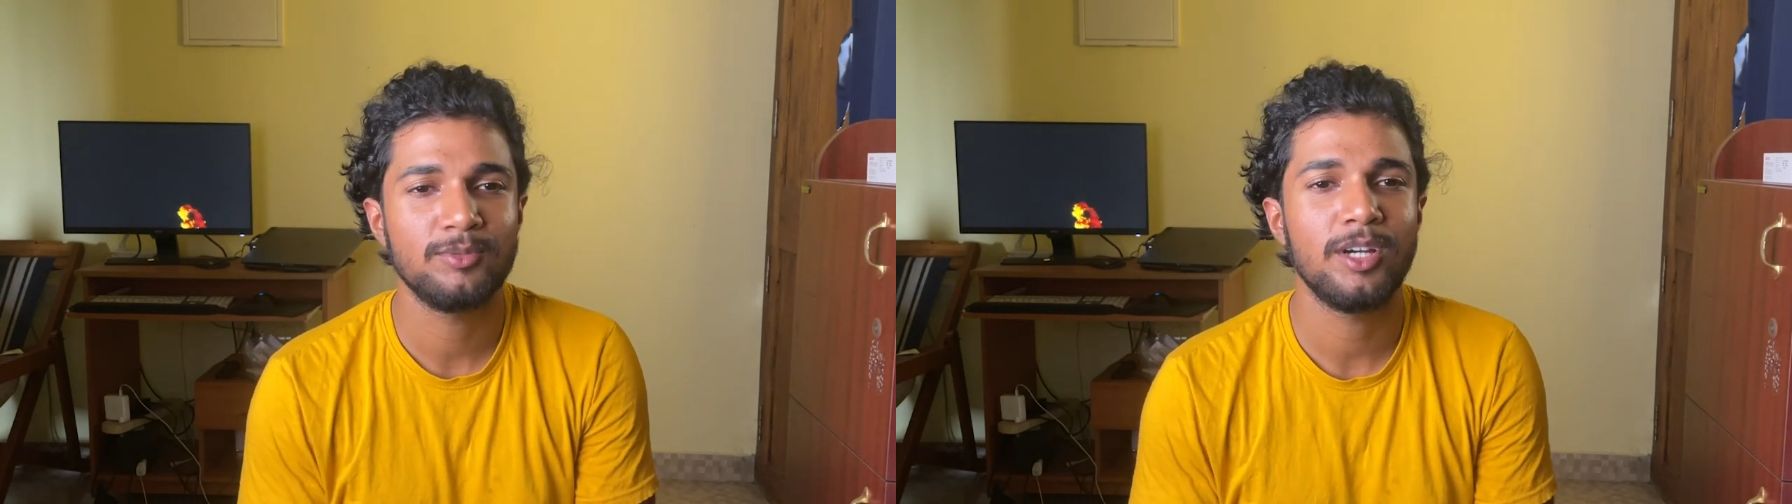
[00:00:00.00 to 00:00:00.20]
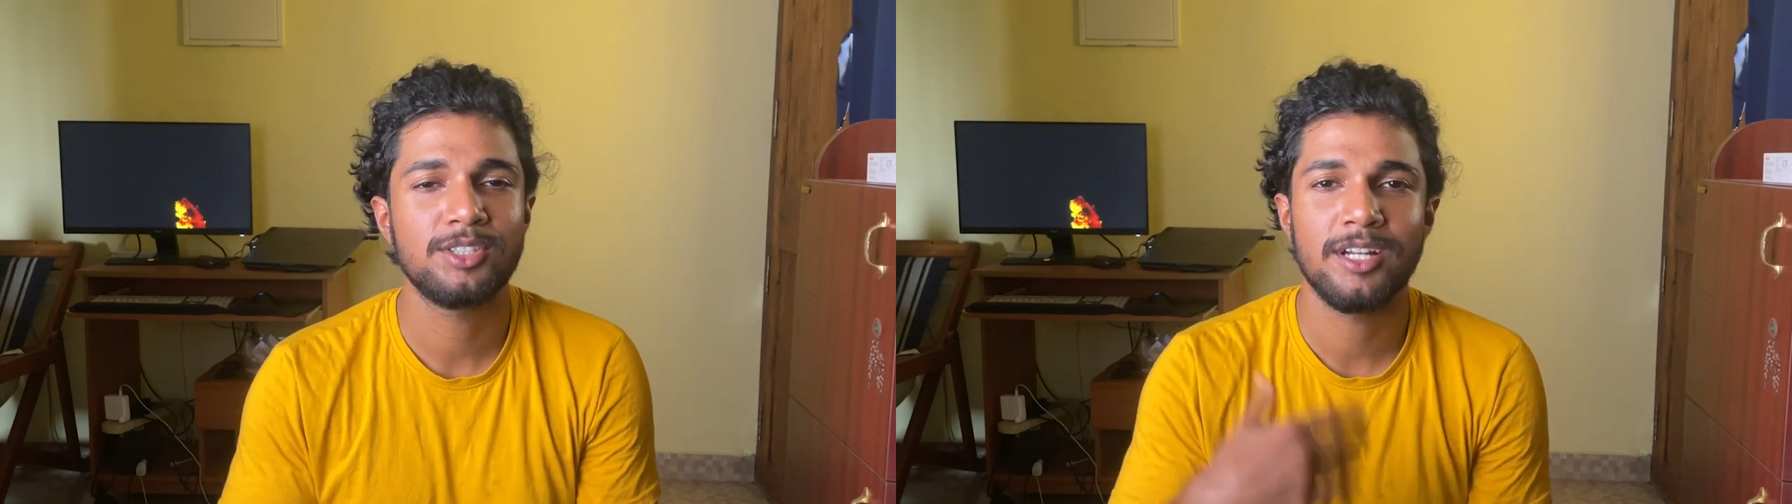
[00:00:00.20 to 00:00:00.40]

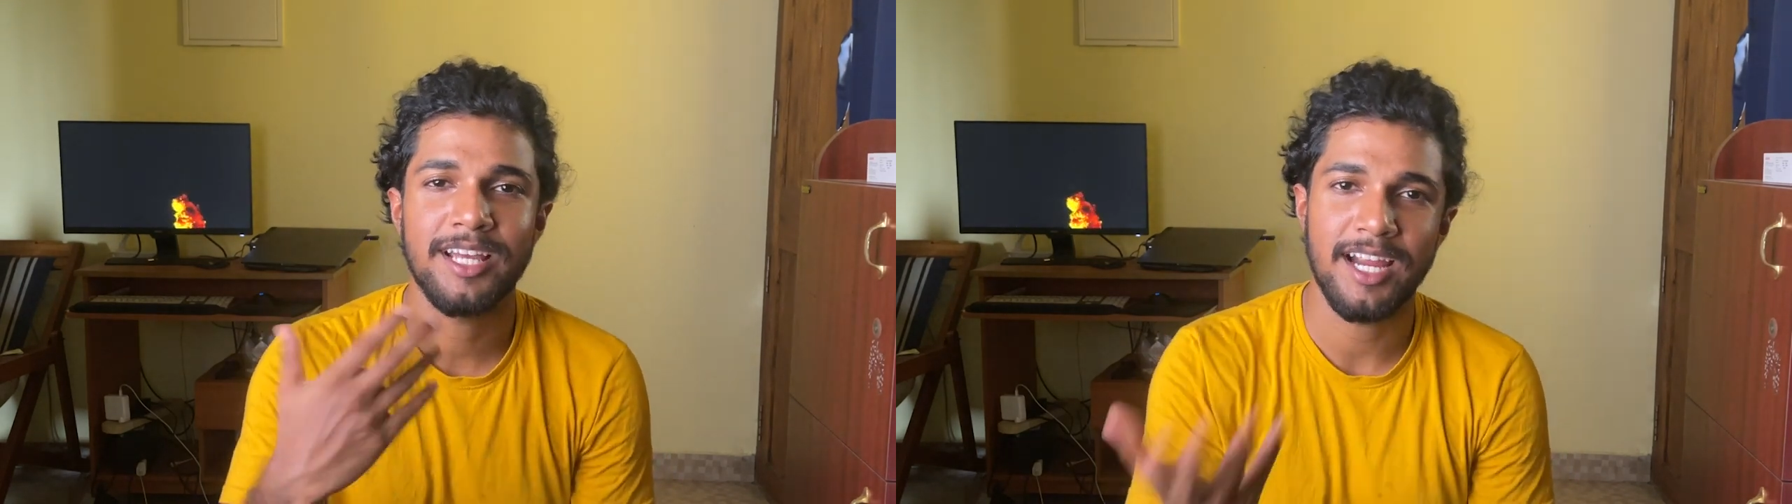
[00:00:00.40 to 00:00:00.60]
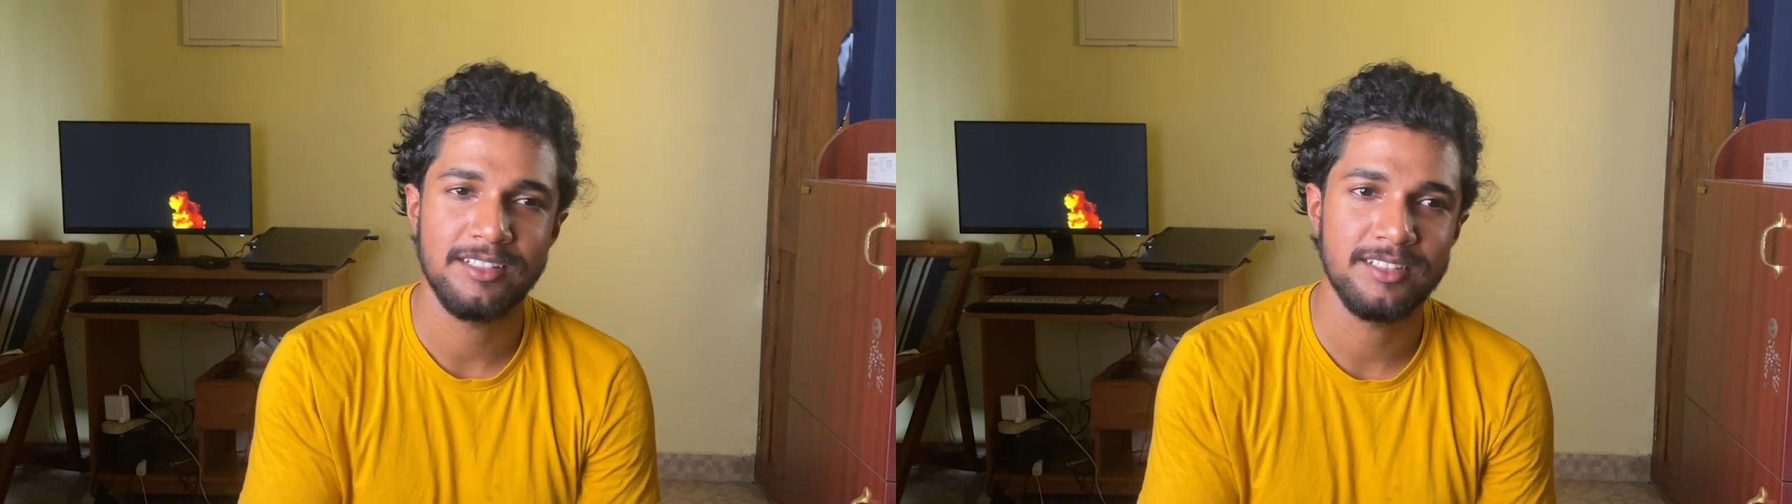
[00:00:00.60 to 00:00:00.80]
Why should I
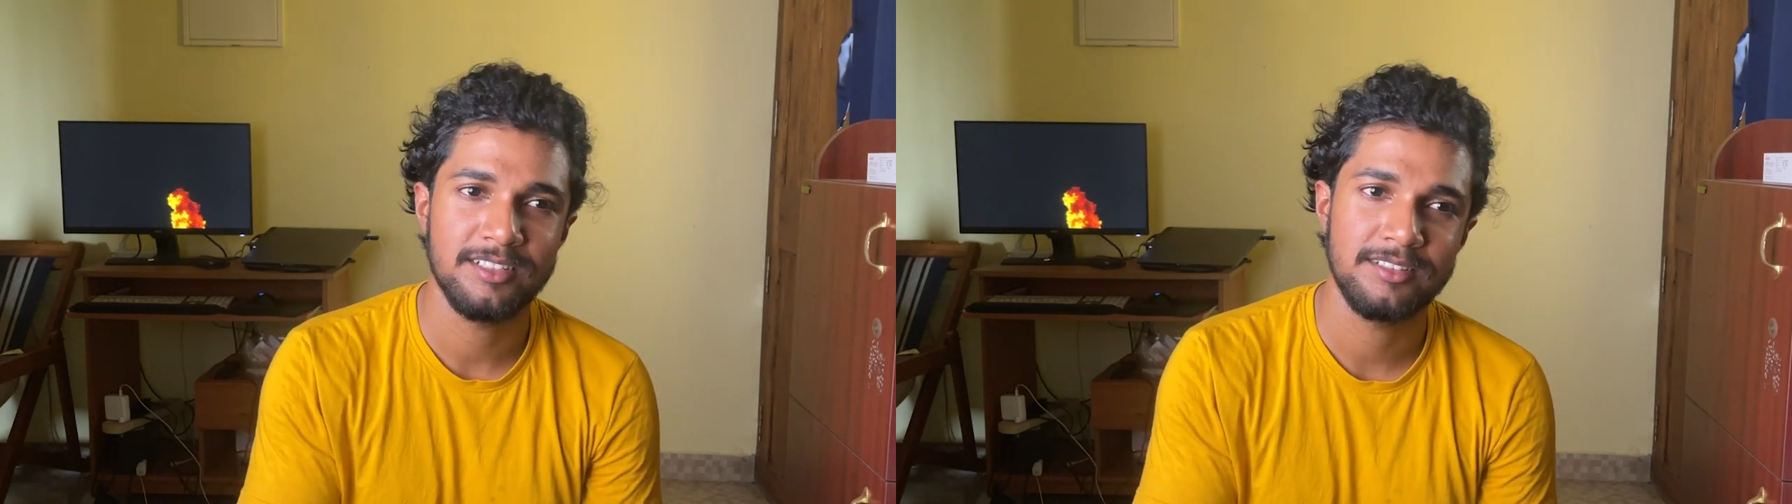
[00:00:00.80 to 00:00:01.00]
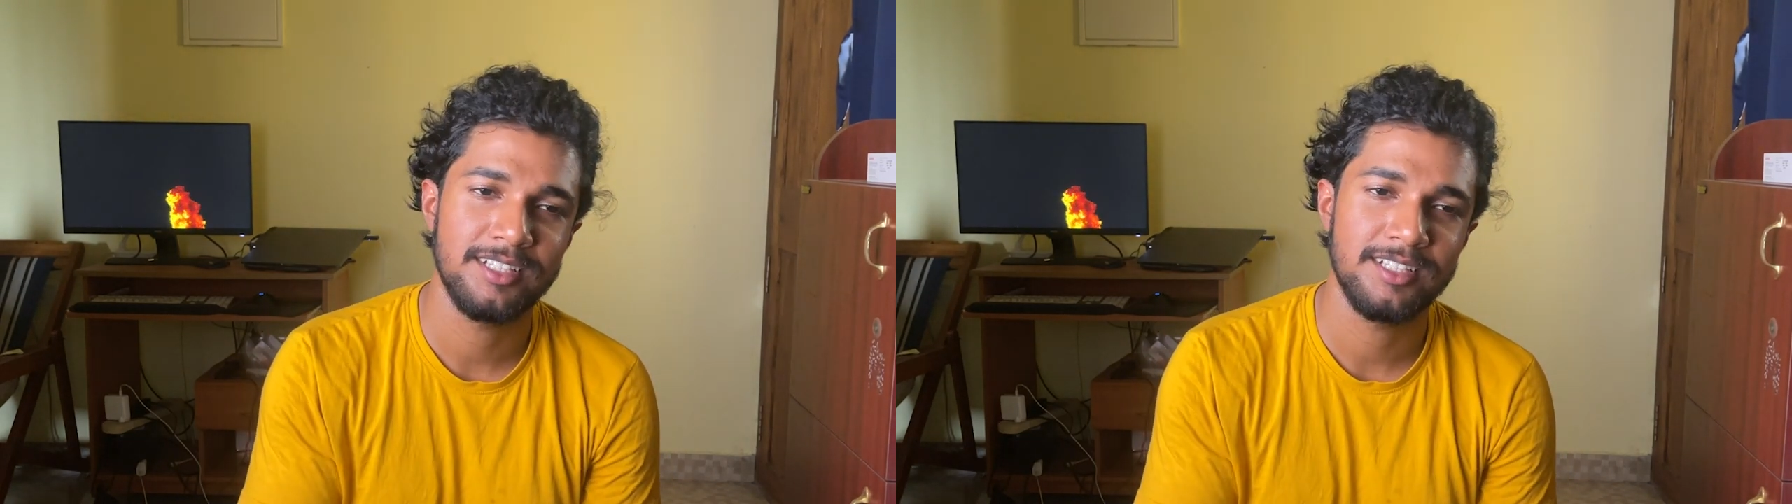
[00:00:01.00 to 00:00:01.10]
add this?